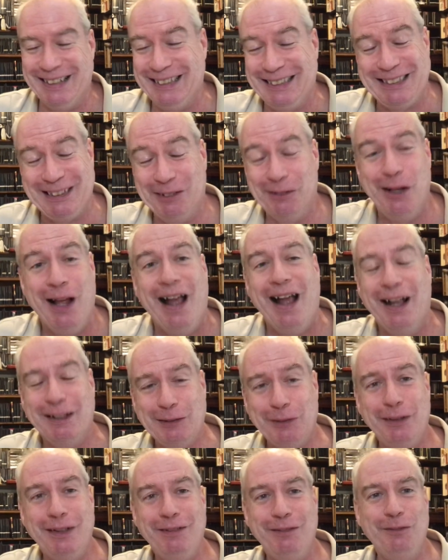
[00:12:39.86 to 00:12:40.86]
so
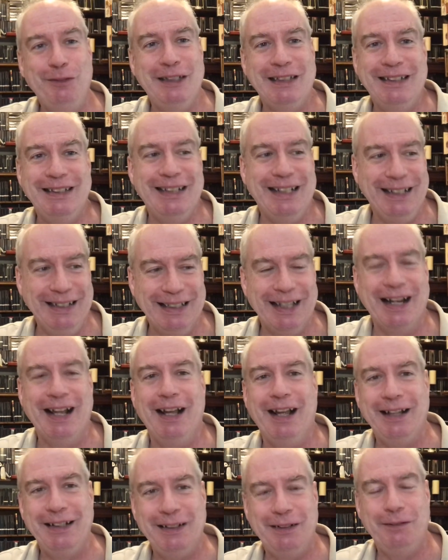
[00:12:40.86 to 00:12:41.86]
so I didn't think that
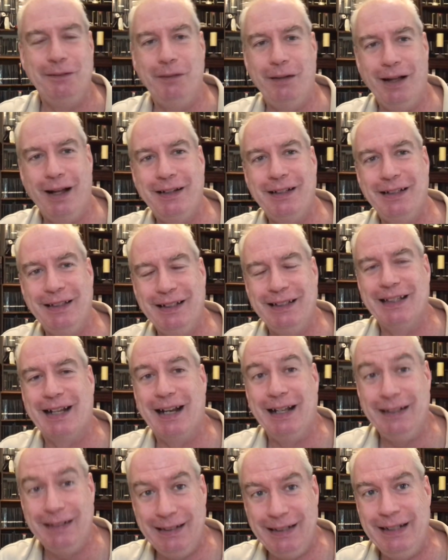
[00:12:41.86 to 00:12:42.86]
I, I didn't I didn't think that
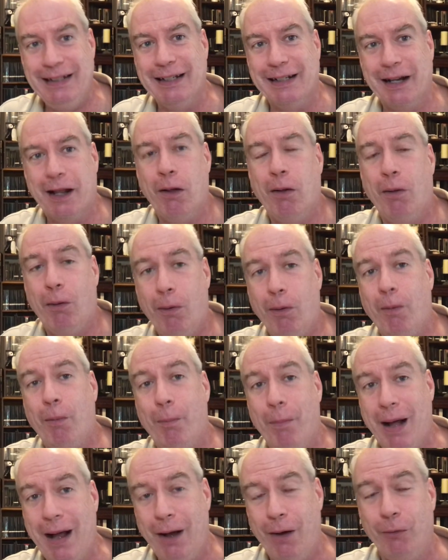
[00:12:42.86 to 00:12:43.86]
I needed a whole
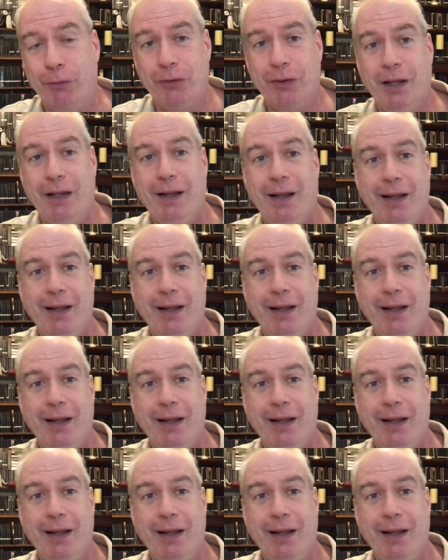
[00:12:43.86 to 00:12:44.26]
mount.